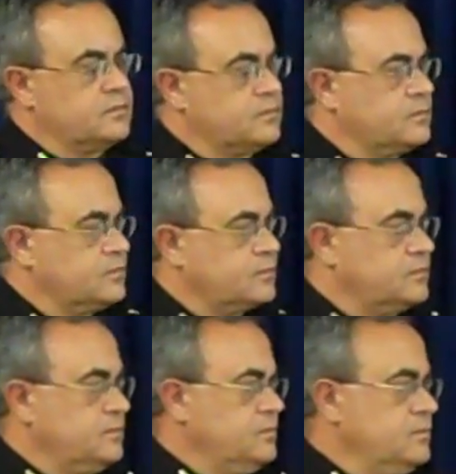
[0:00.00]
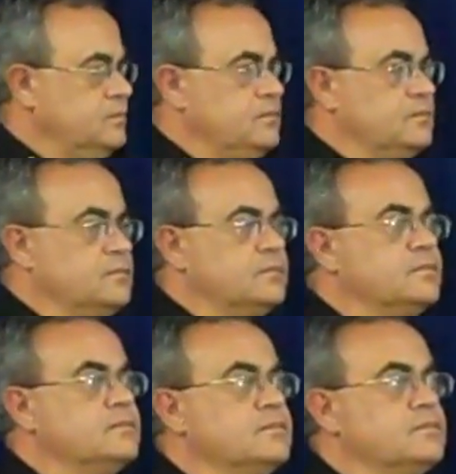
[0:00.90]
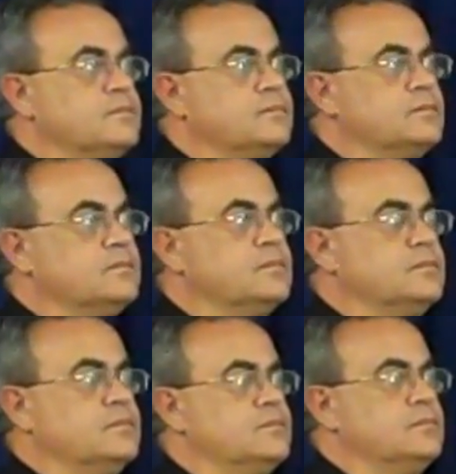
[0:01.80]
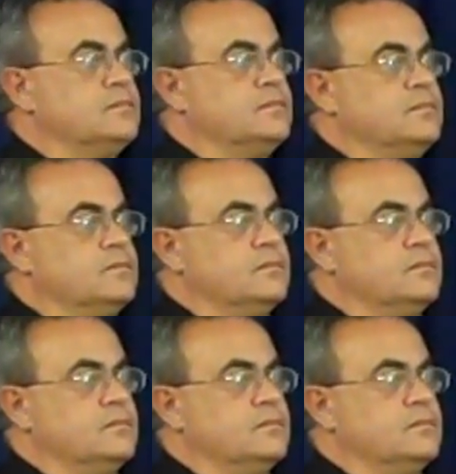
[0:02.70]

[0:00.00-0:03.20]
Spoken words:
(silent)